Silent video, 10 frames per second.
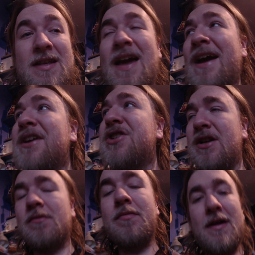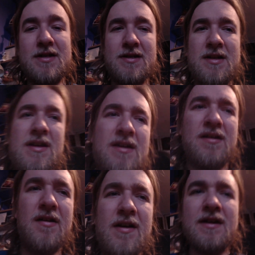action a bit
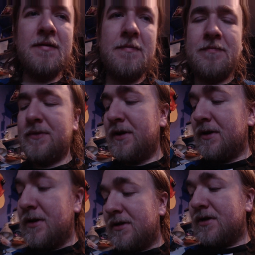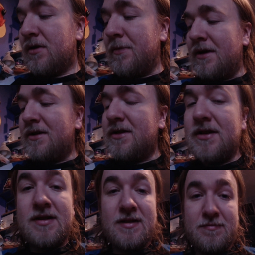higher. So it means
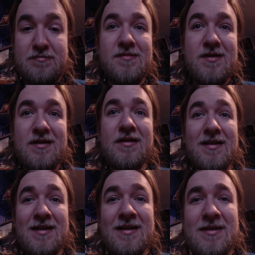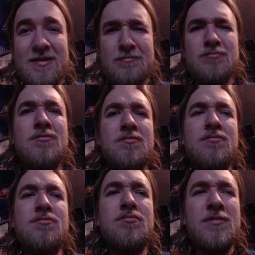that it
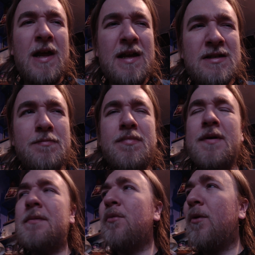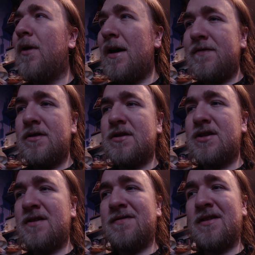takes a bit more effort to
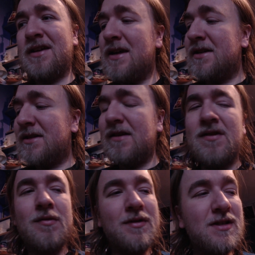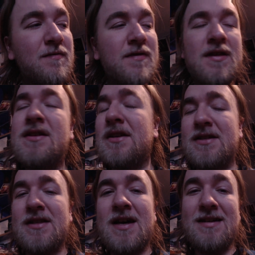shift the gears. If you want something that does
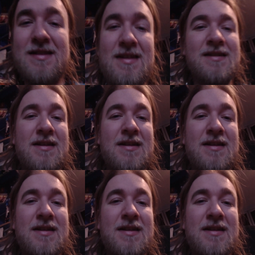that, then